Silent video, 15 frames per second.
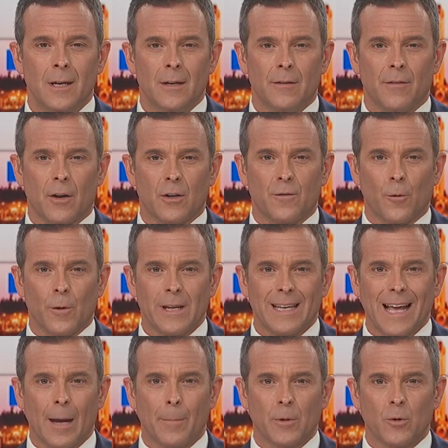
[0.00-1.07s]
Fox 40
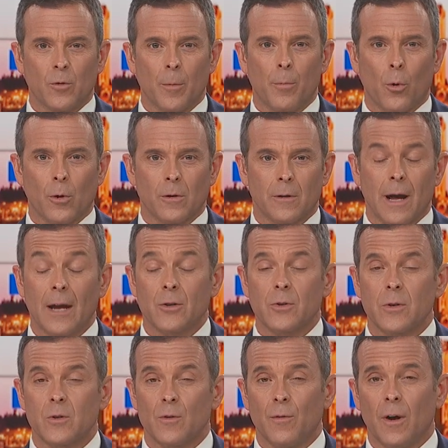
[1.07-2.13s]
Capitol reporter
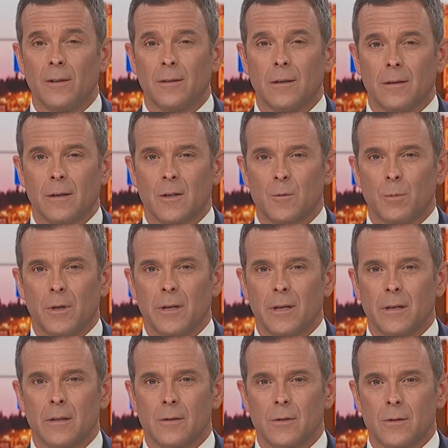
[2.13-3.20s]
Ashley Zavala
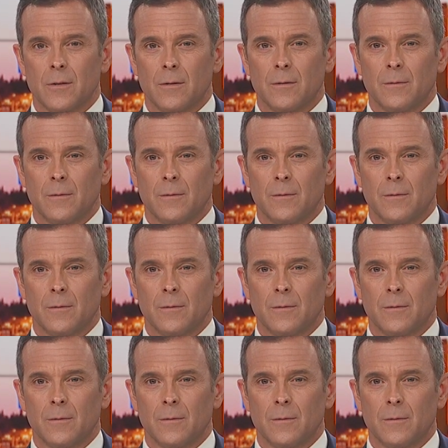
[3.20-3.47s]
explains.